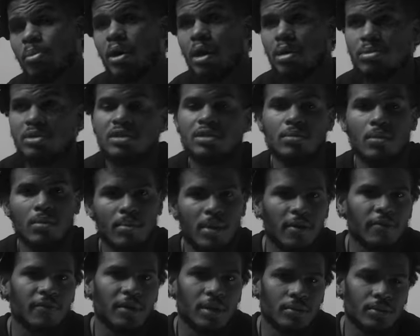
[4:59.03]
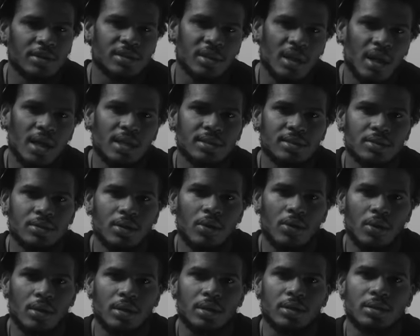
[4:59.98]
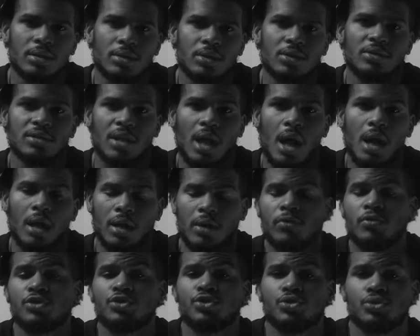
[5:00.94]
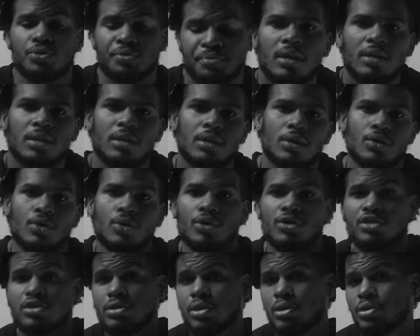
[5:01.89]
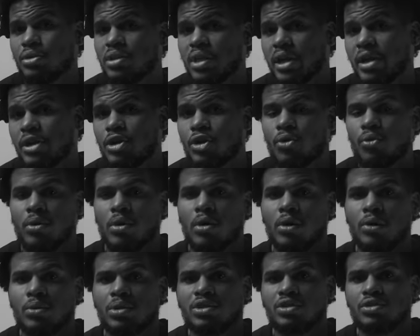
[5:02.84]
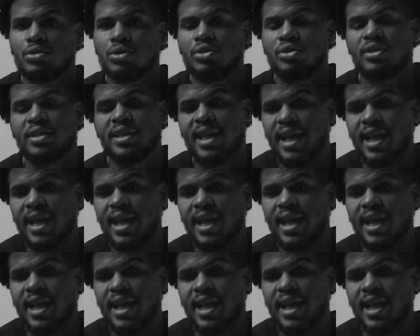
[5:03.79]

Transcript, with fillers: are probably some of my favorite shots on the stock for sure. Then, of course, you know, you can't go wrong with, you know, your